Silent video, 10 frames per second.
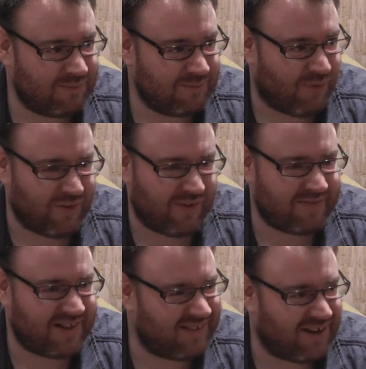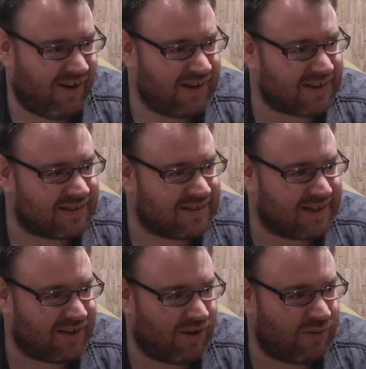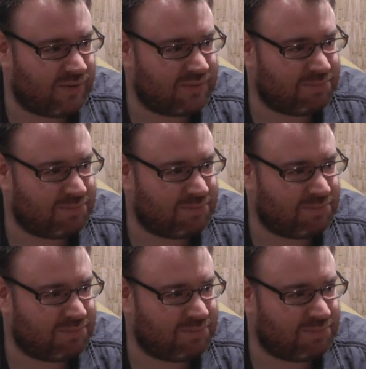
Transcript: What? Not even in the garden, digging a hole,